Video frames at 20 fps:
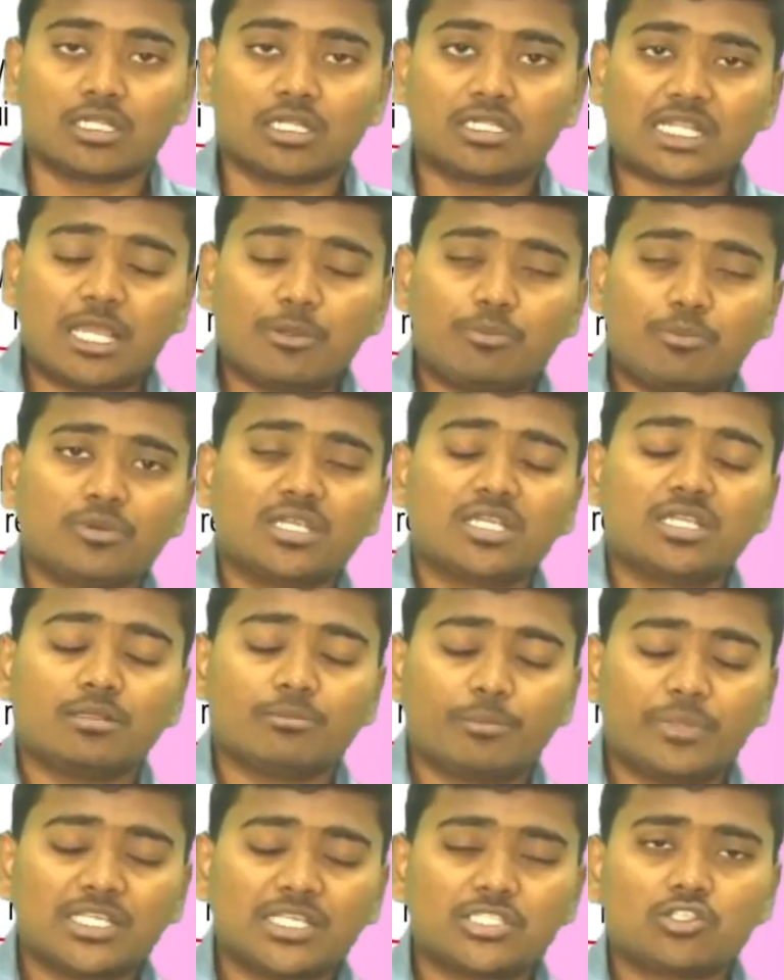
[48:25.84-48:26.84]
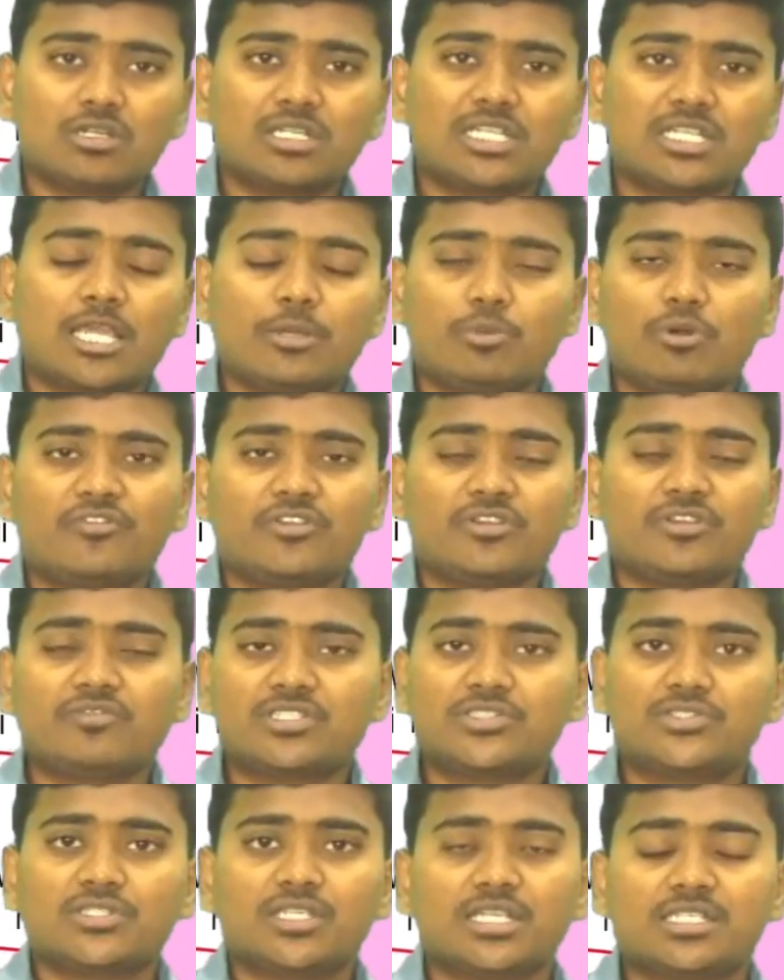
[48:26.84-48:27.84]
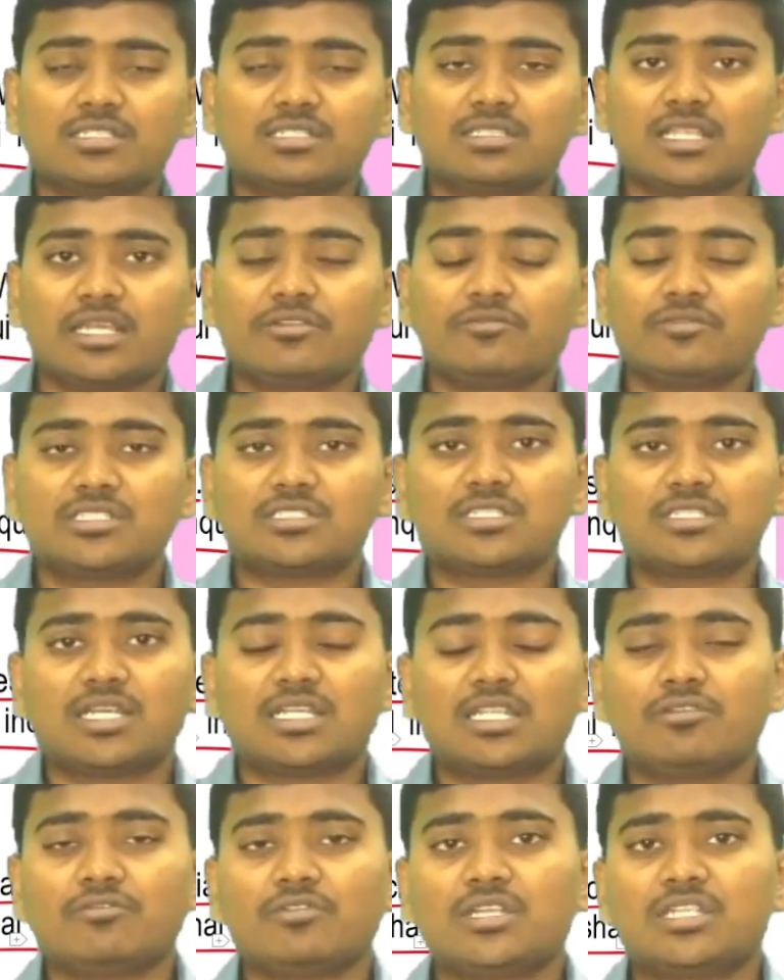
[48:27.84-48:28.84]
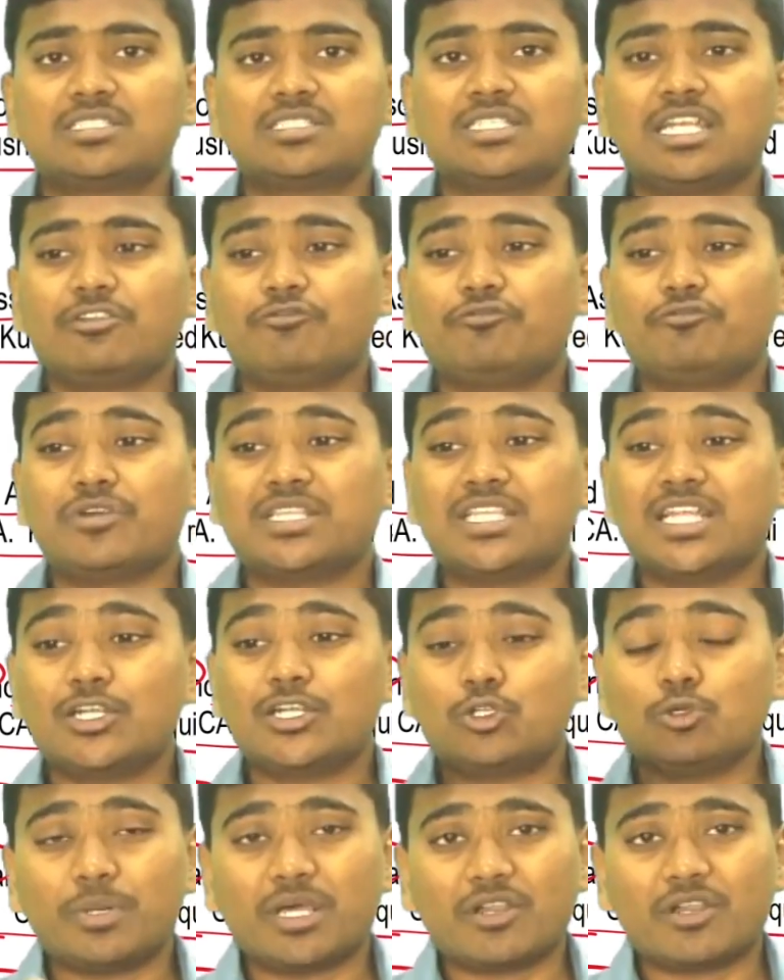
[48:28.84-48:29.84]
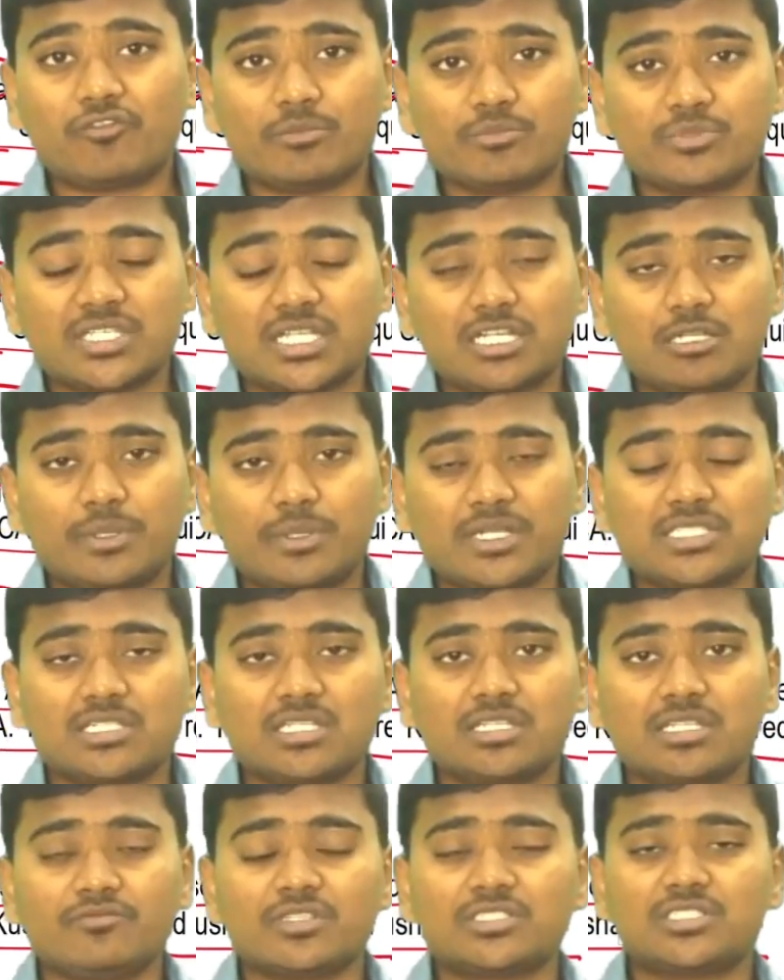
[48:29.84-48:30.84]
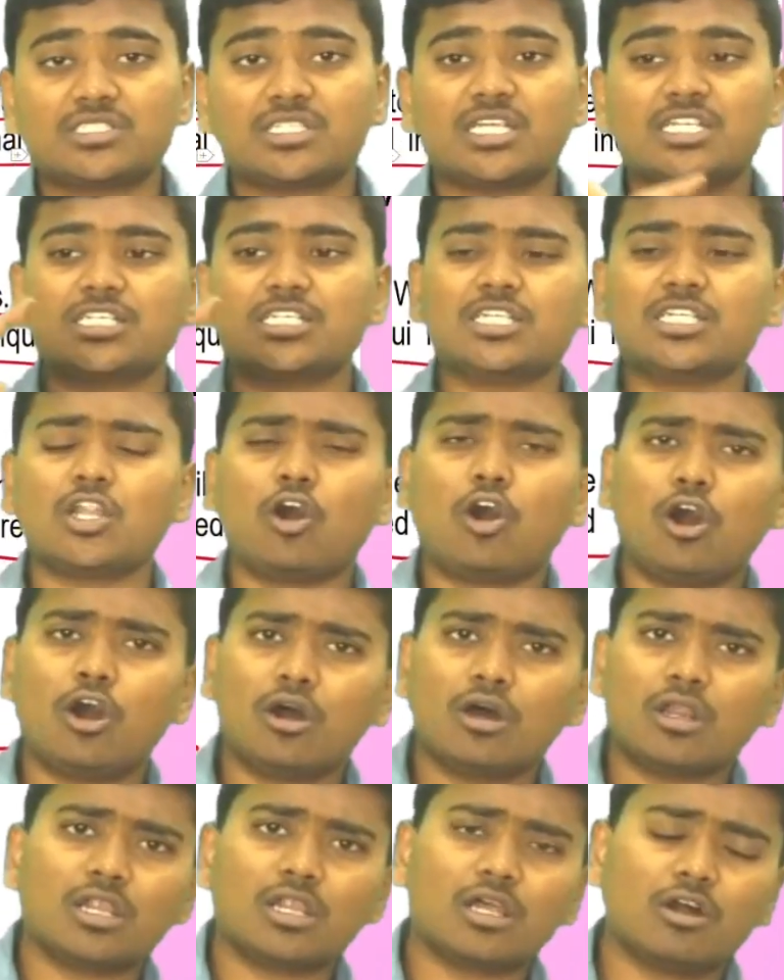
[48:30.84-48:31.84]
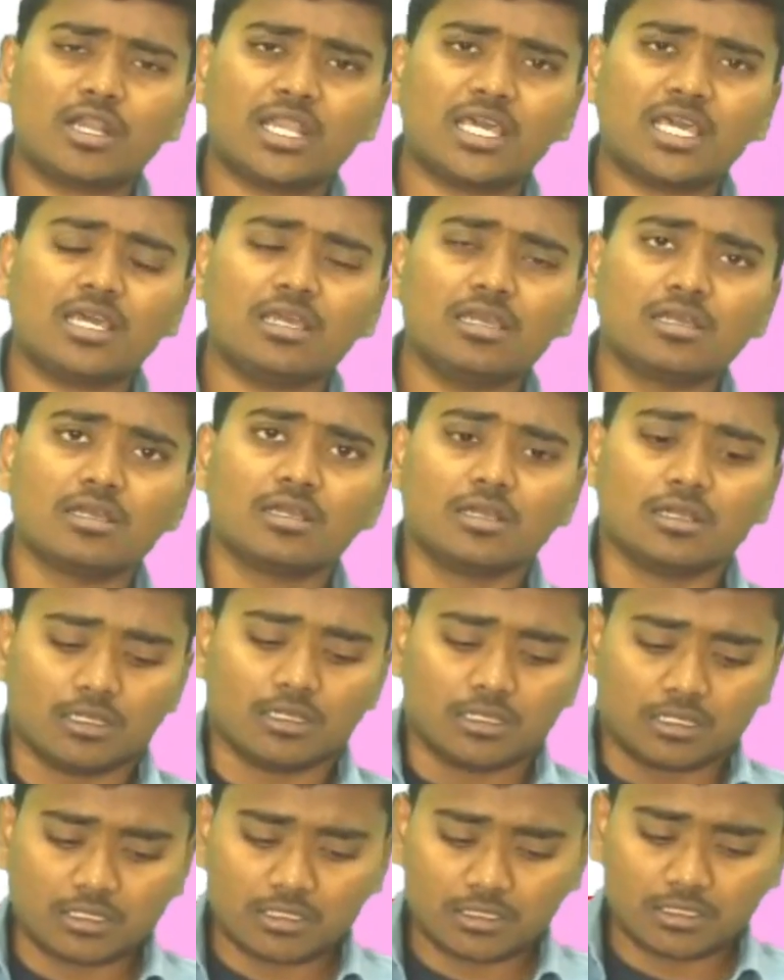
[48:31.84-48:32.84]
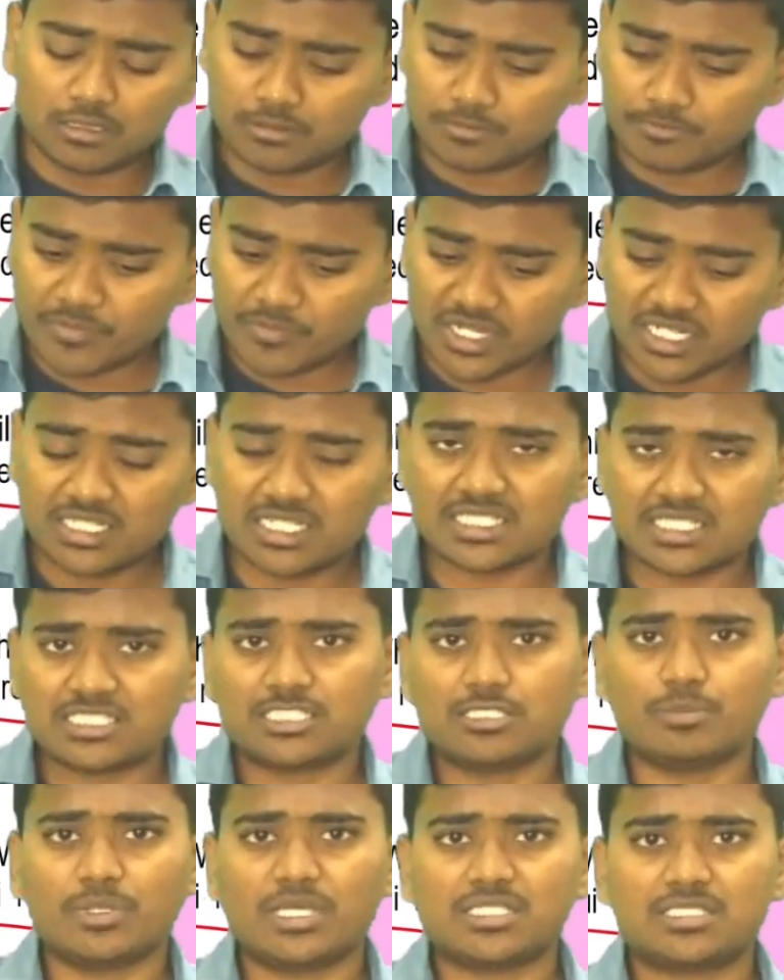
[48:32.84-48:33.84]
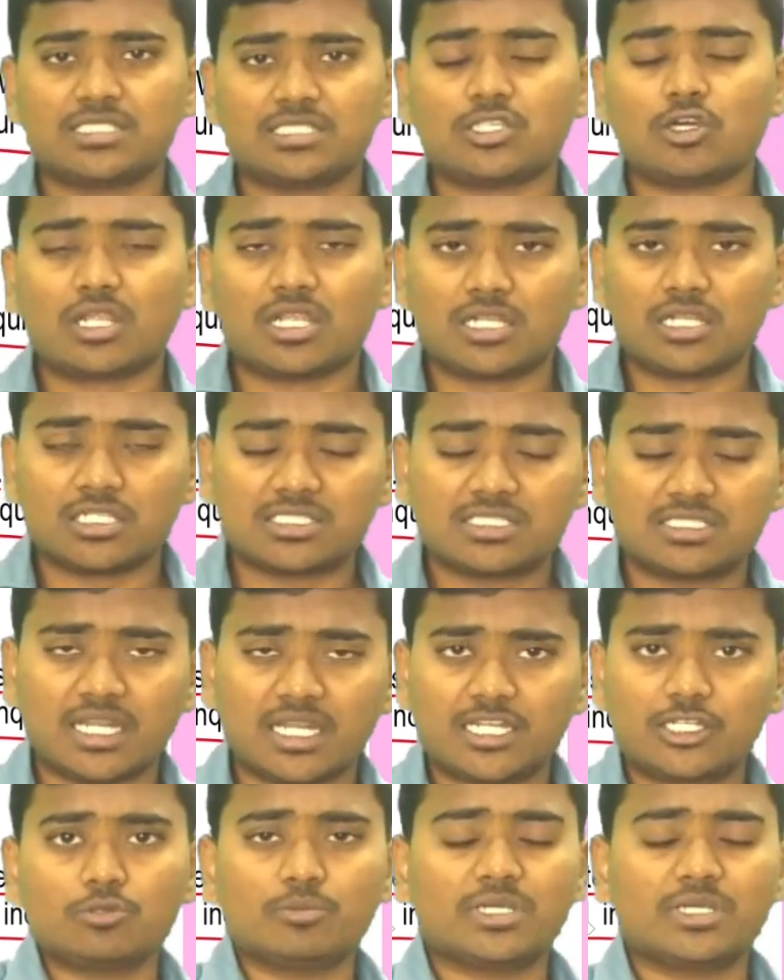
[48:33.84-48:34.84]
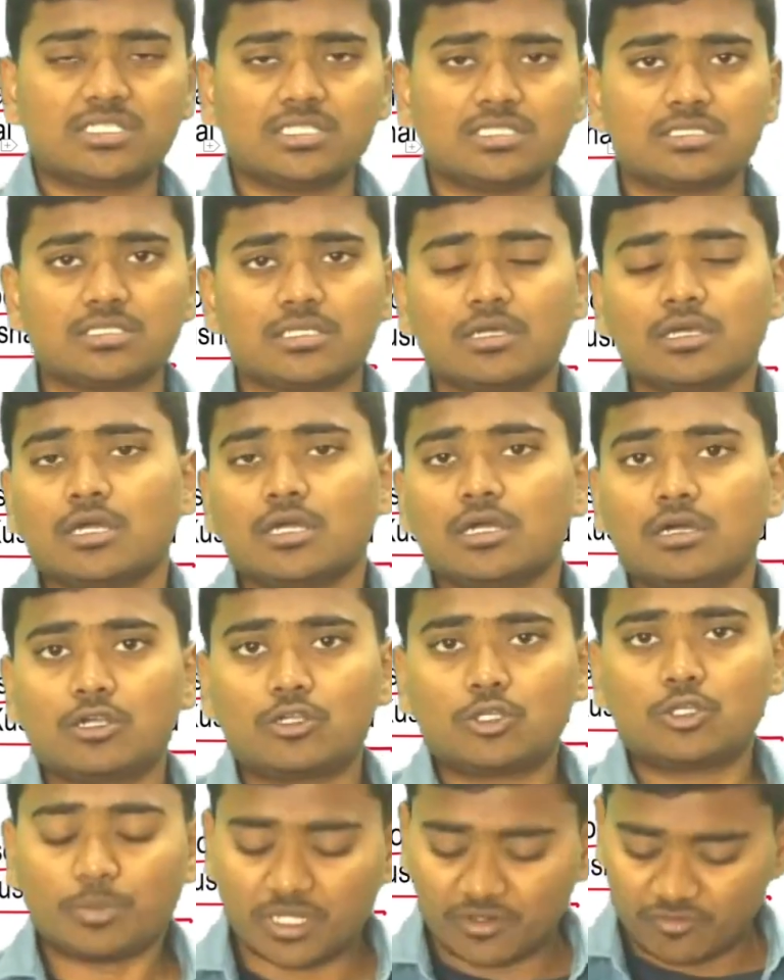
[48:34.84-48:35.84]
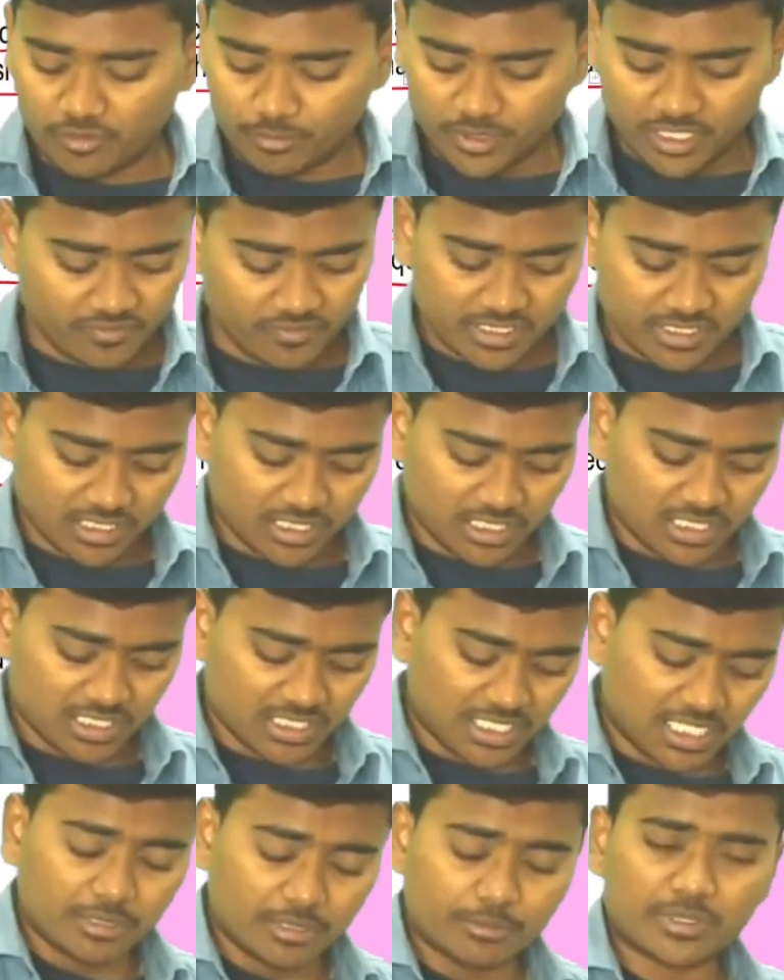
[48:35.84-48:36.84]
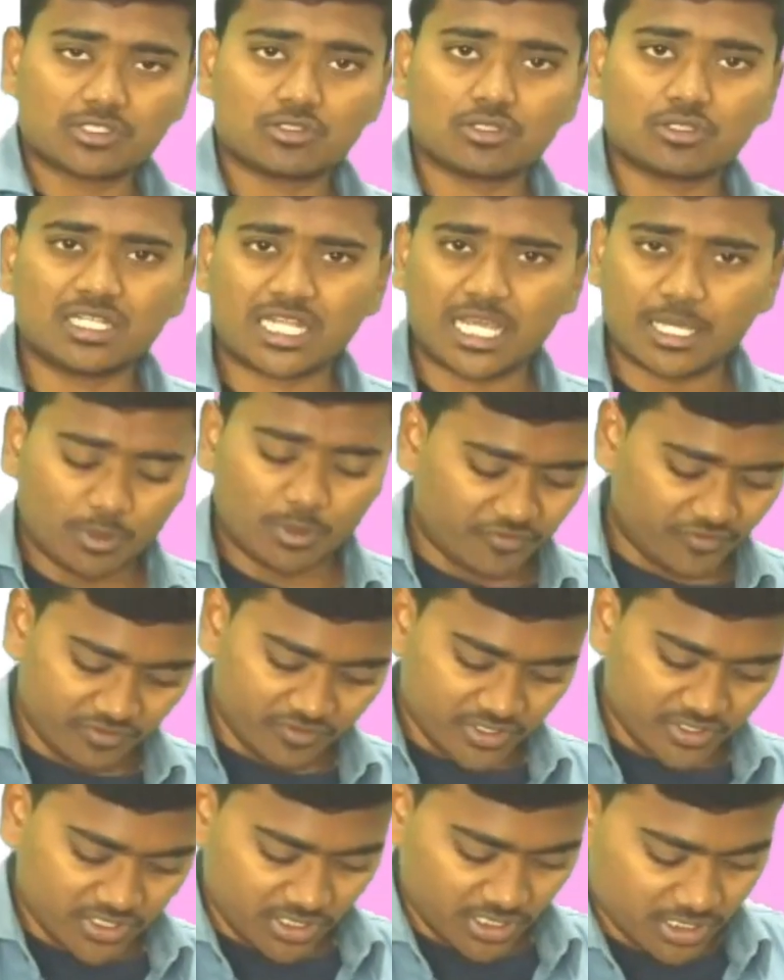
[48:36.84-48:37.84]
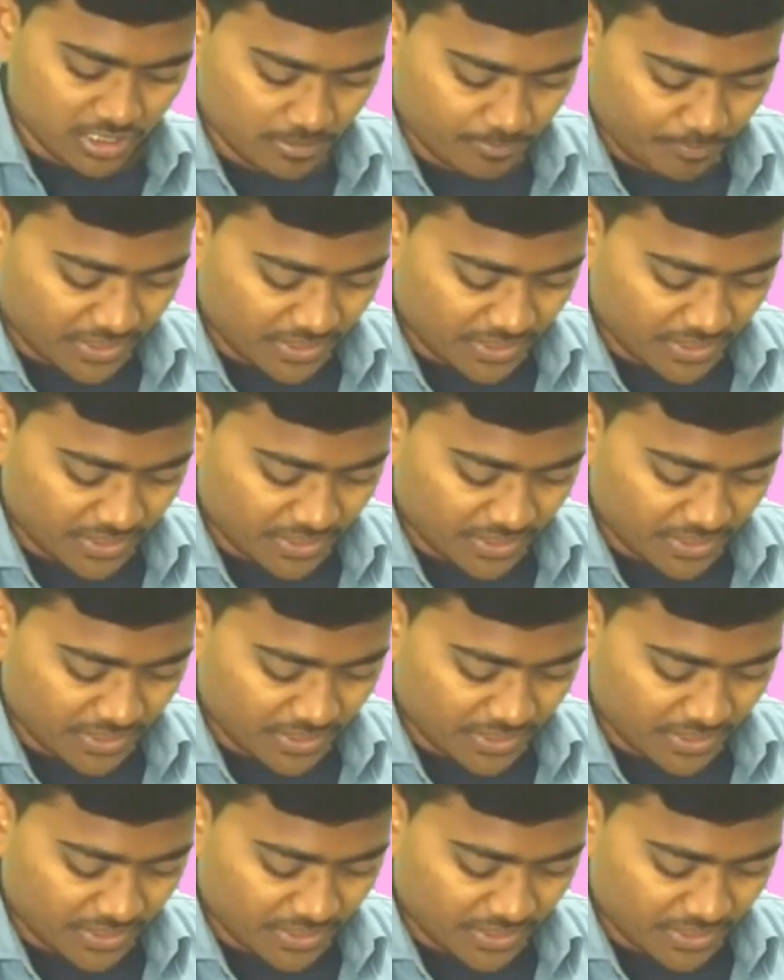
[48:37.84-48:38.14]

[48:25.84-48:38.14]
Type Based on type of investigation, the investigator will decide whether to perform cent percent investigation or on a uh, test basis or on a selective basis to perform the investigation. That depends on the type of investigation.